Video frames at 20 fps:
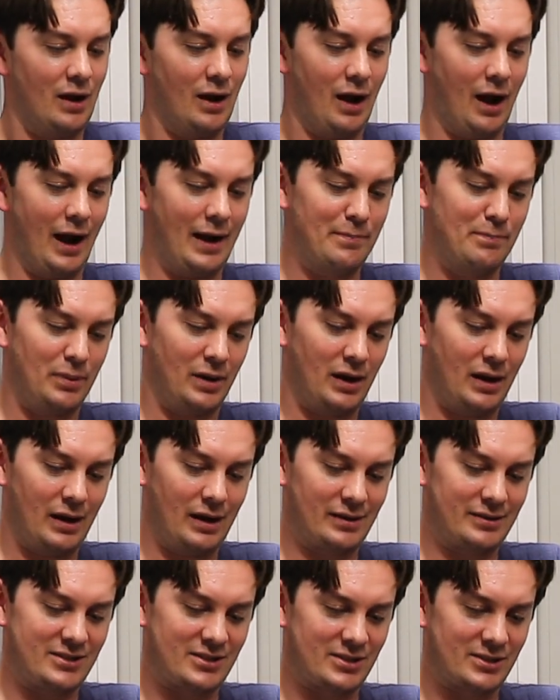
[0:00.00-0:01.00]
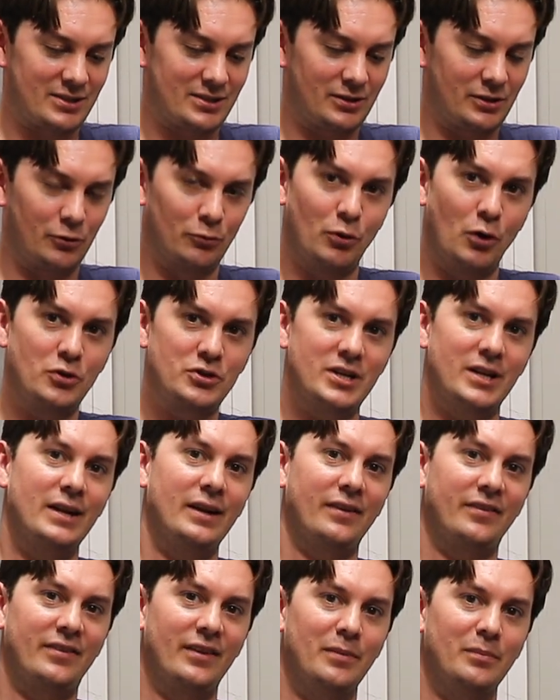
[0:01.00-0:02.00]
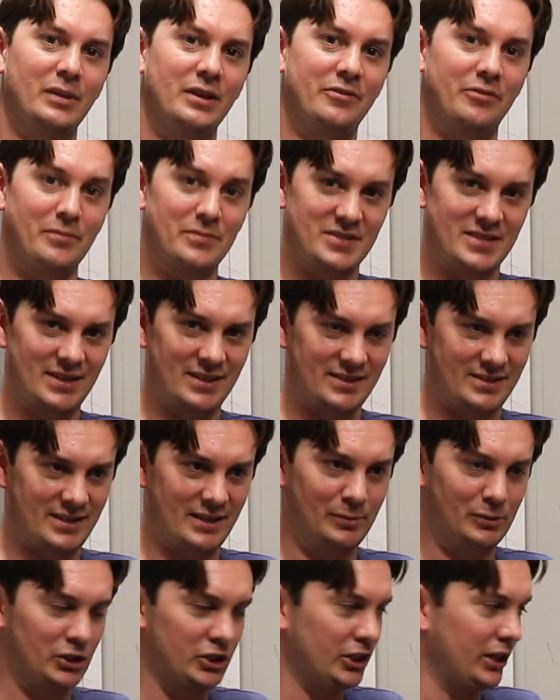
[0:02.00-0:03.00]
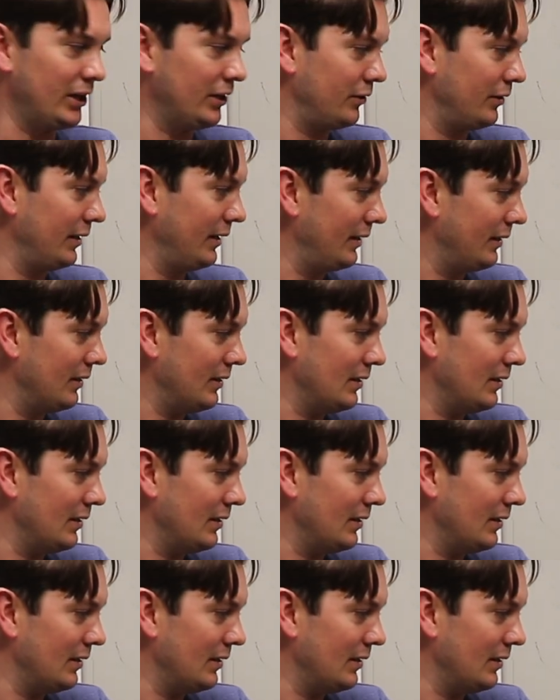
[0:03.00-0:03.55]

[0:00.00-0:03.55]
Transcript: I bought the rotating assembly from CNC Machinery.